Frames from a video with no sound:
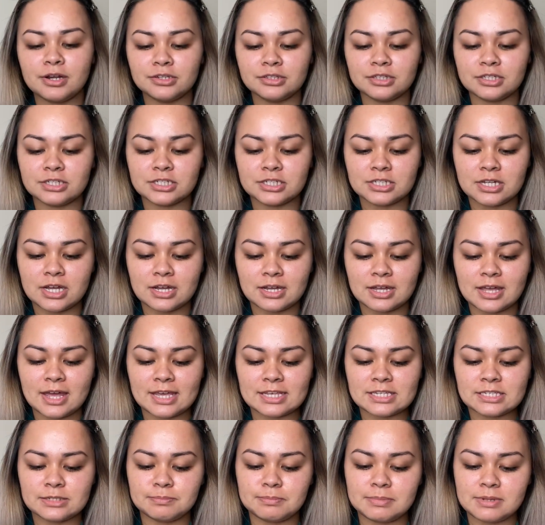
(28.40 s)
na siyang
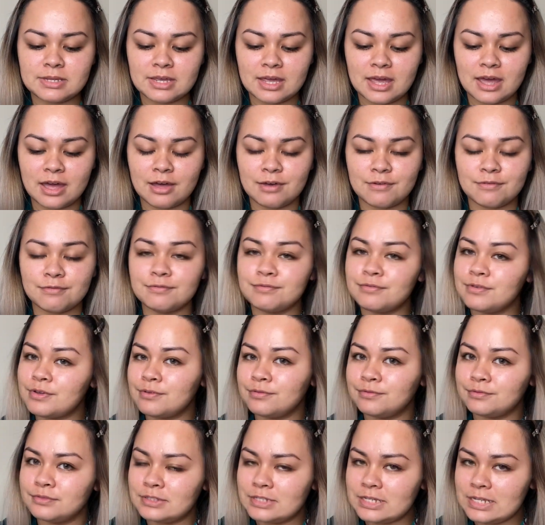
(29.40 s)
SPF
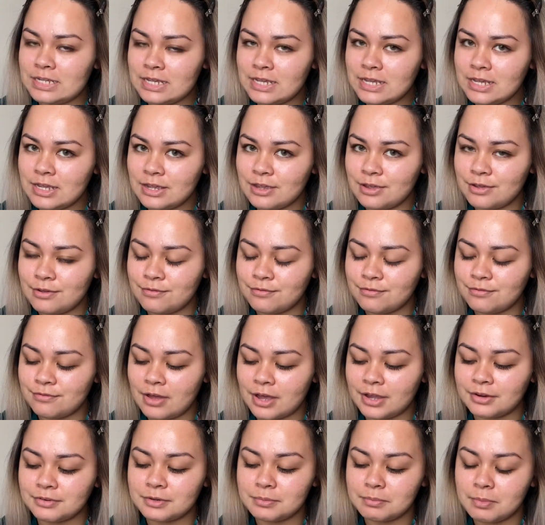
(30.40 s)
50, if
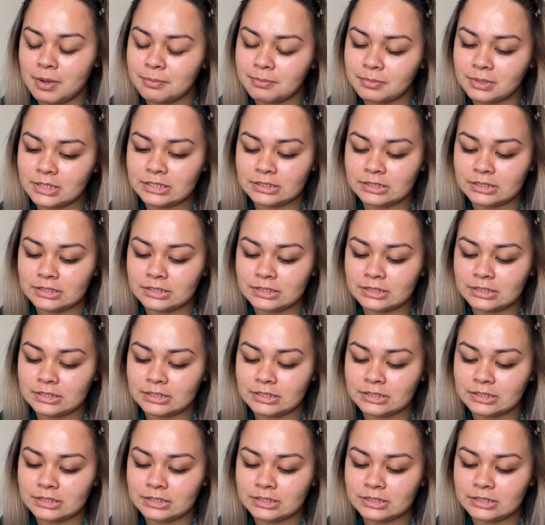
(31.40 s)
I remember it